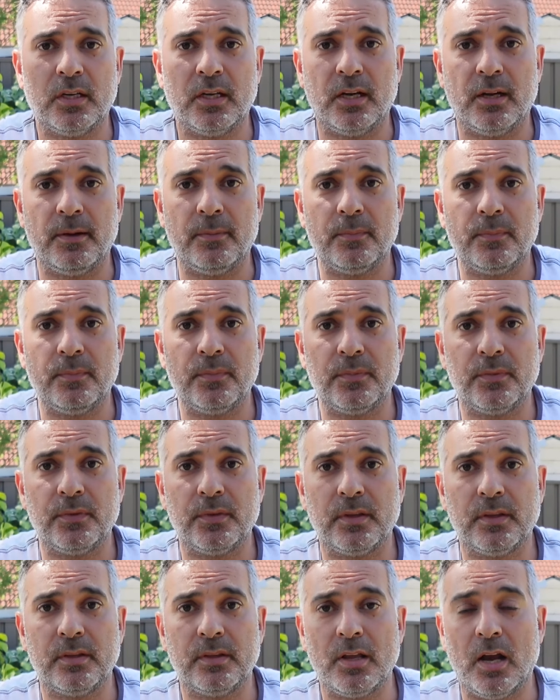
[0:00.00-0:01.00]

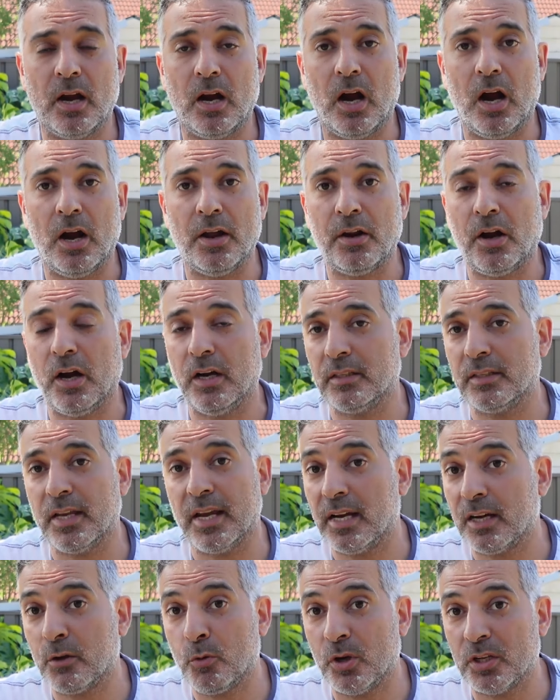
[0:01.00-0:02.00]
They
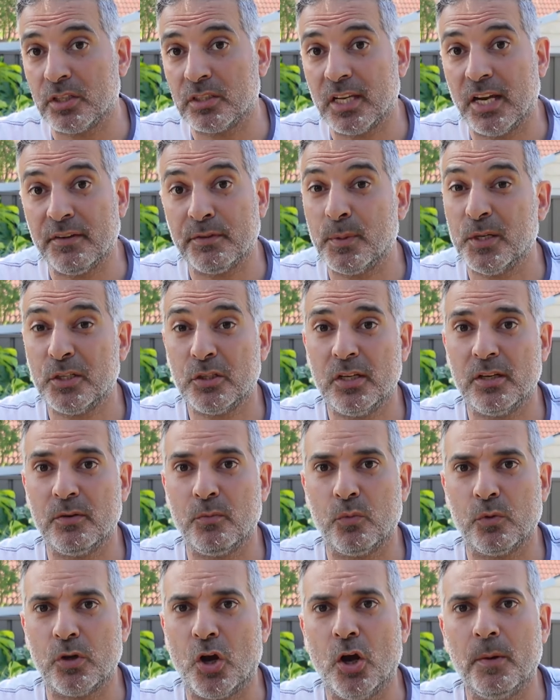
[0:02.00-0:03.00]
are quite safe, especially
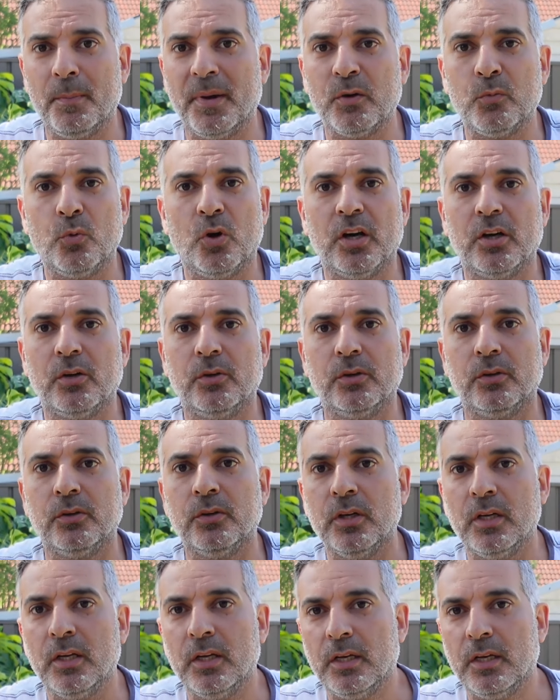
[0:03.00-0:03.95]
homemade white oil.